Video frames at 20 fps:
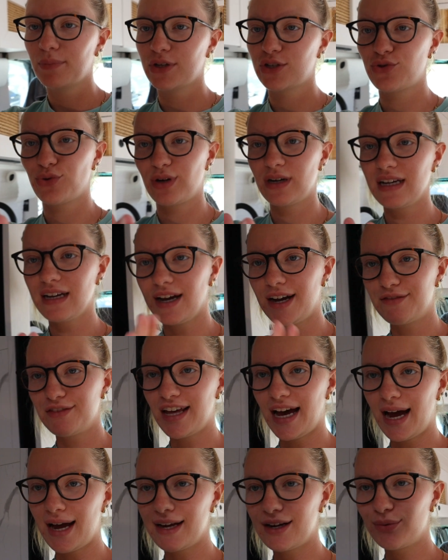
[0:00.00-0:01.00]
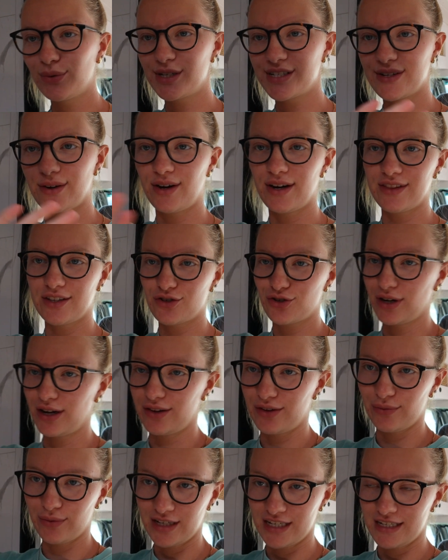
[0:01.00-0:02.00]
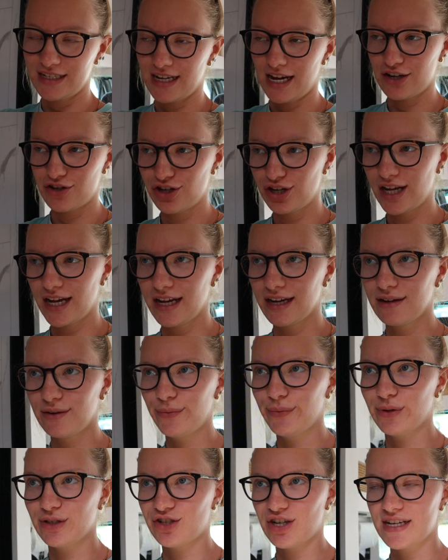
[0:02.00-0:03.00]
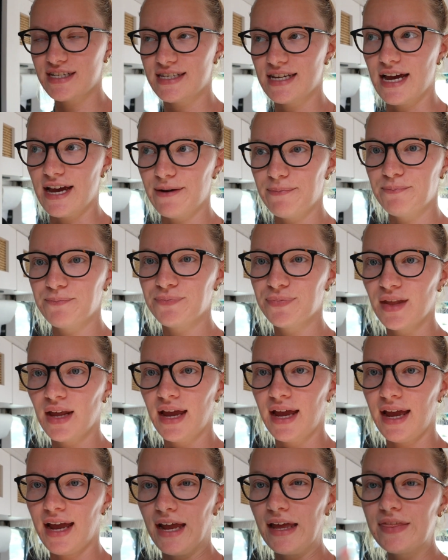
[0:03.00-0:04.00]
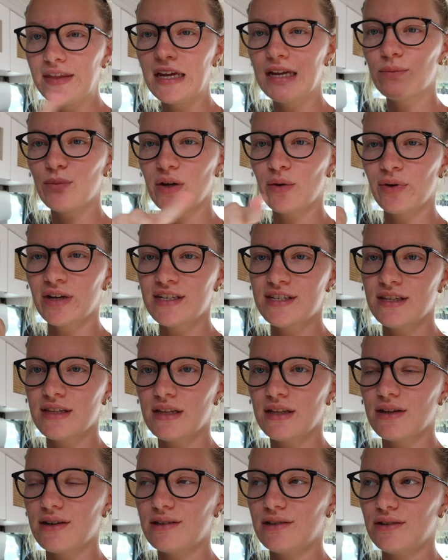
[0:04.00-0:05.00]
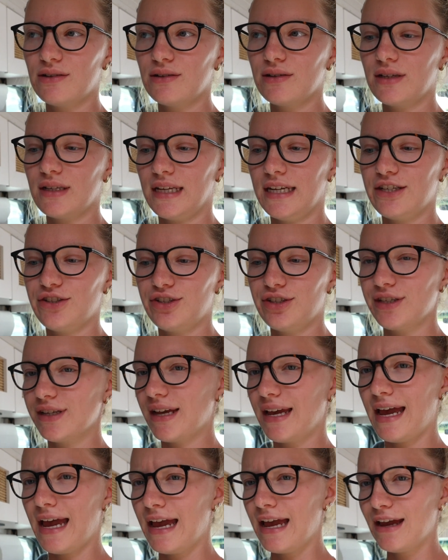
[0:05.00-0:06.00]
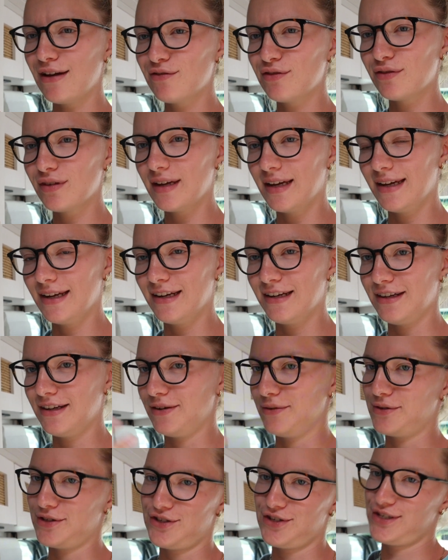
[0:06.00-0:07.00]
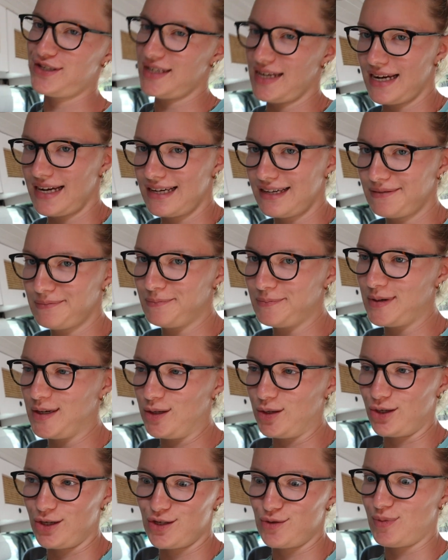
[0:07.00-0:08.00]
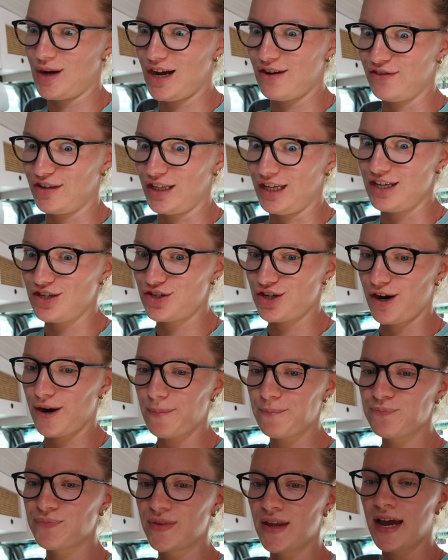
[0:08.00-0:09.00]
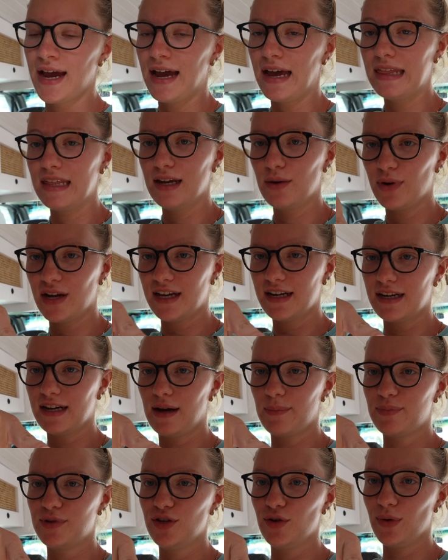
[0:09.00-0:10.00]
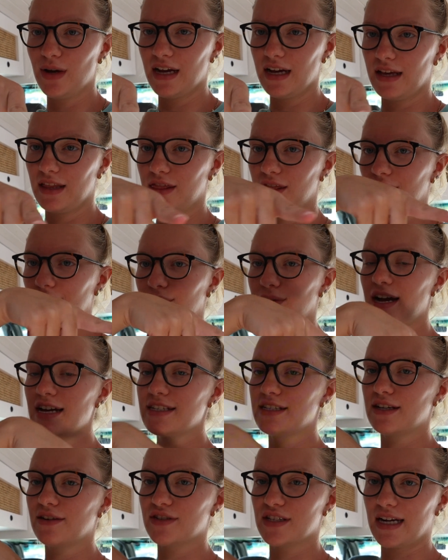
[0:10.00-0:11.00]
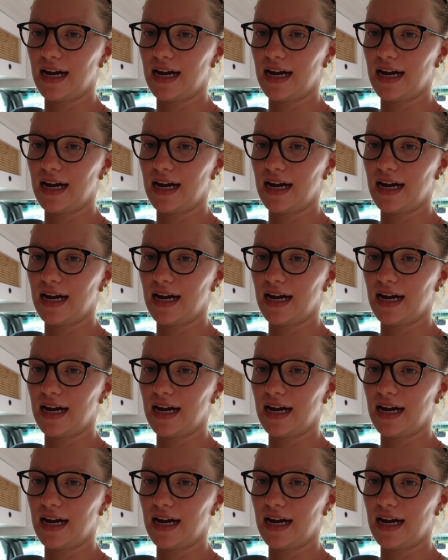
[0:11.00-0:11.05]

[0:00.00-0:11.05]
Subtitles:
majority of the hike was on the trail that we did yesterday, which I said, and then we went to the little Glacier Cave and it was just like a little spot of a glacier, and then we ended up doing the rest of